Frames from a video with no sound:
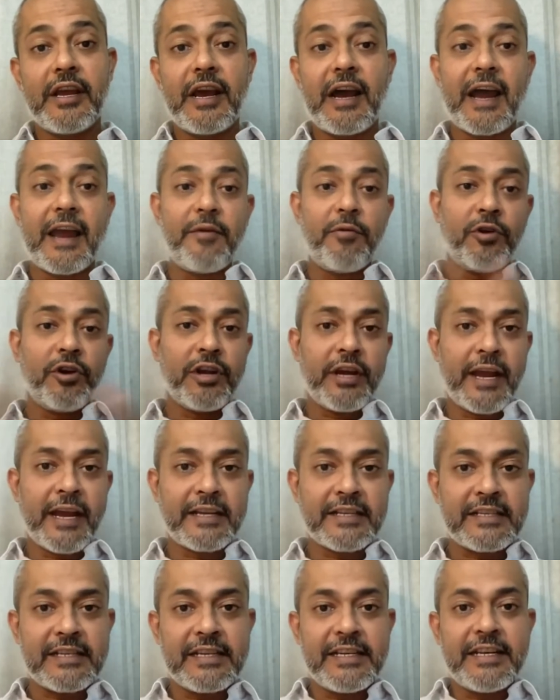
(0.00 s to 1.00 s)
I want to
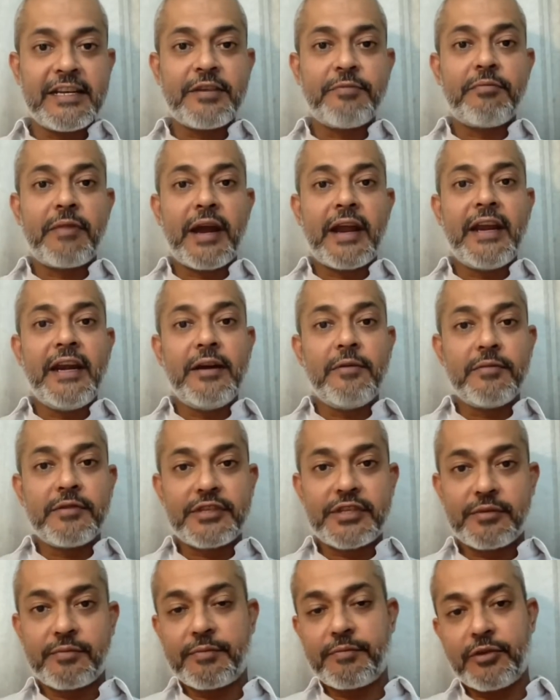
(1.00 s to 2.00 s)
actually remind
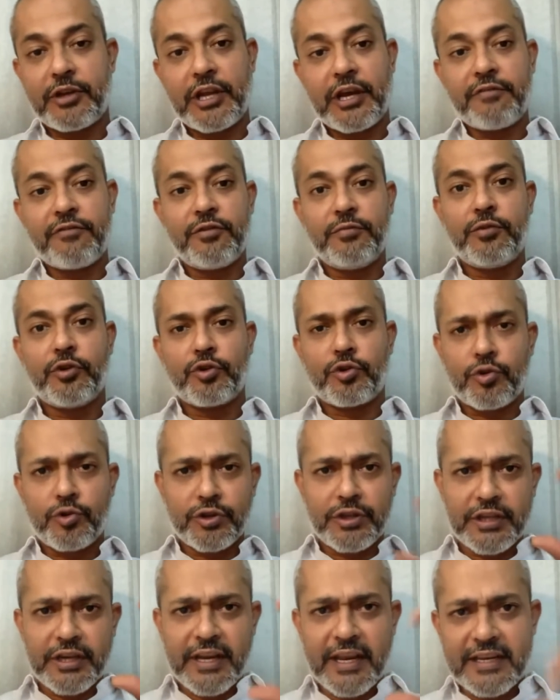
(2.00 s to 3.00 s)
Mr. Bilawal Bhutto
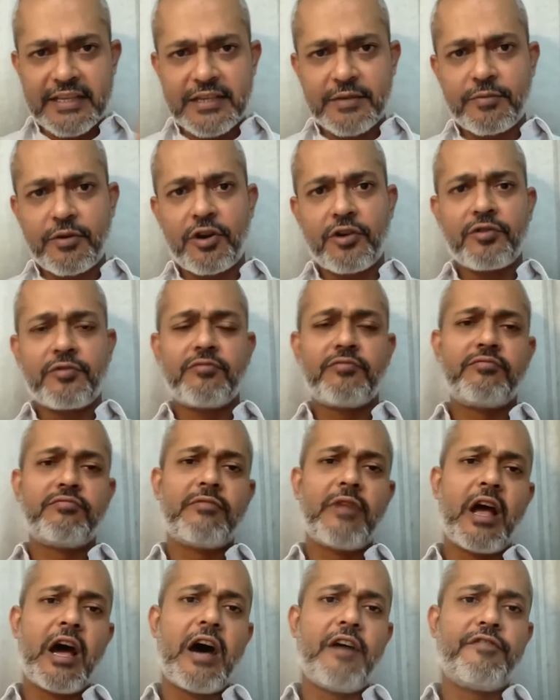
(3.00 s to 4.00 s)
in the next about
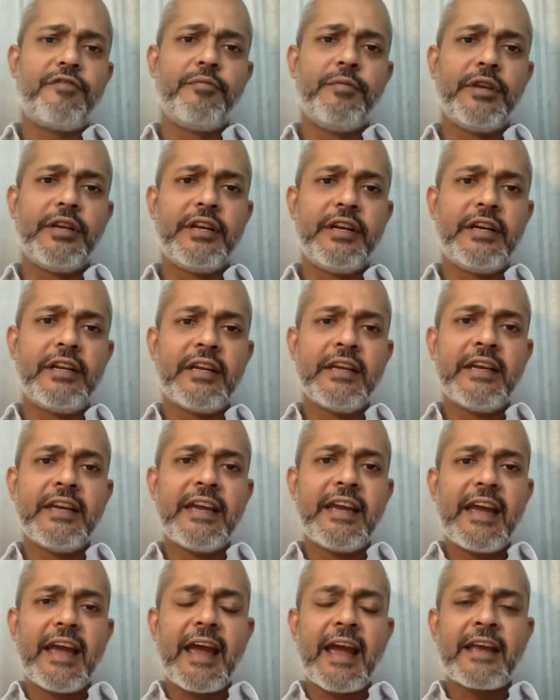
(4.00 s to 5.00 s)
half a minute
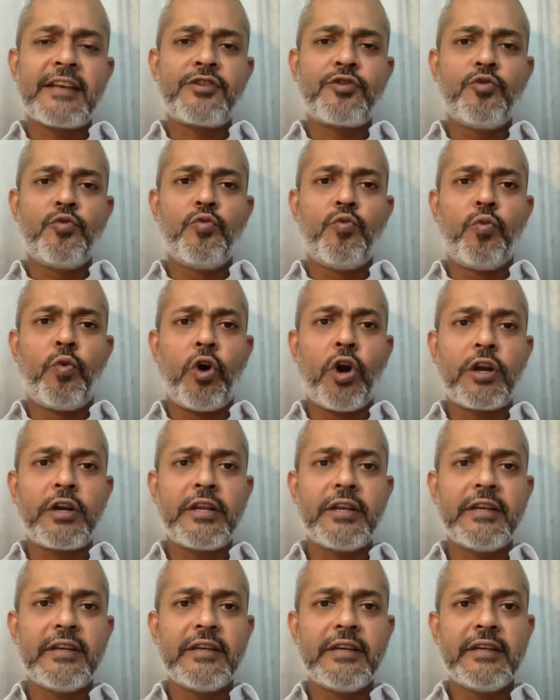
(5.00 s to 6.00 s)
as to
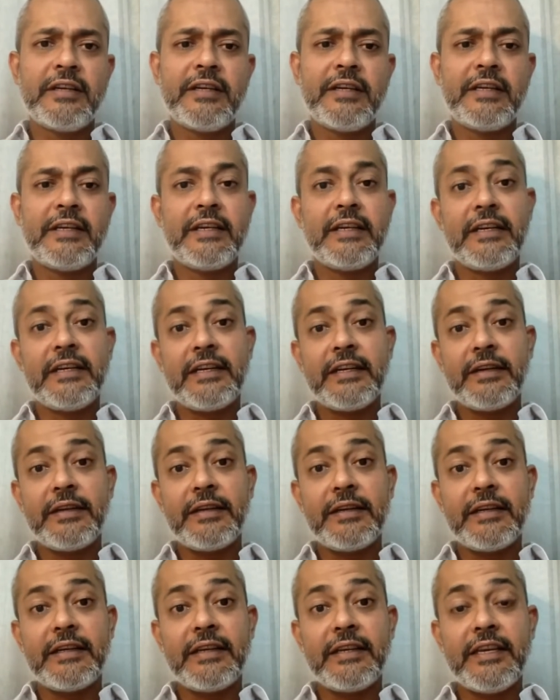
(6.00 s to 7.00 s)
what
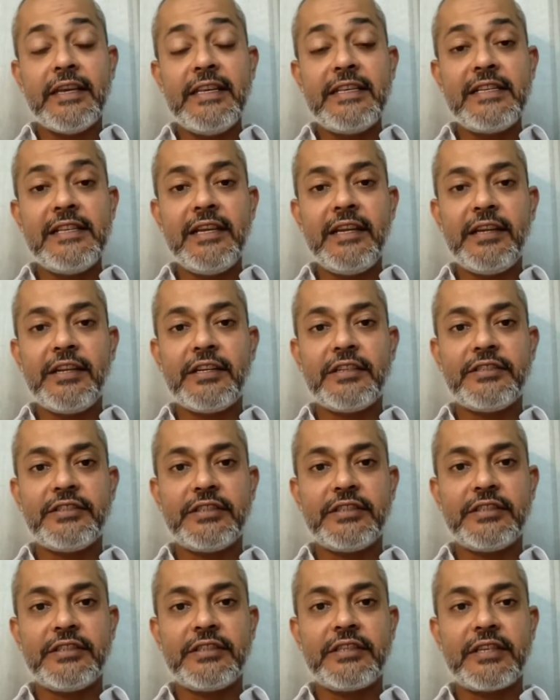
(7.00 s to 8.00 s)
his lineage
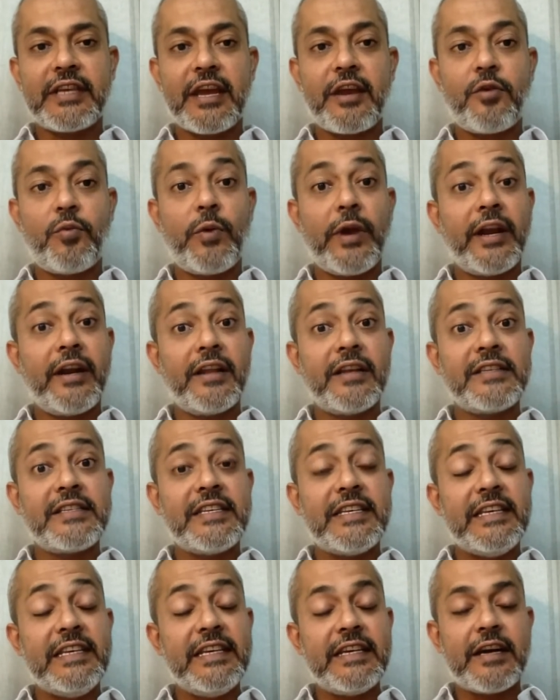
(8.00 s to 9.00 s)
is and where does
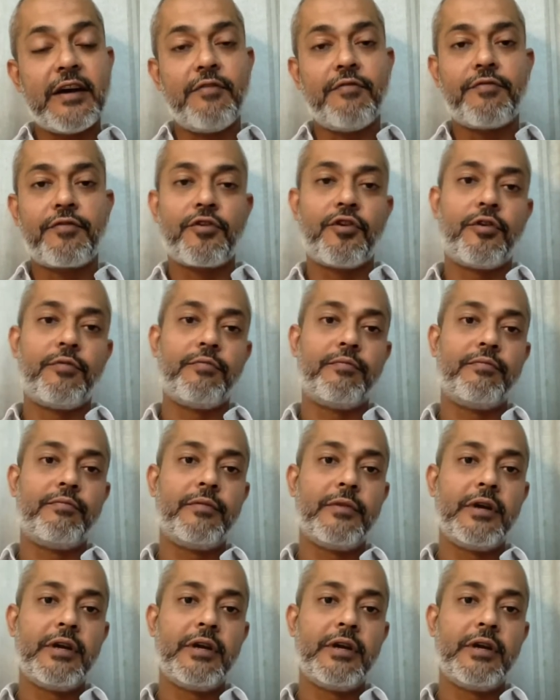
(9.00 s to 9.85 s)
he come from.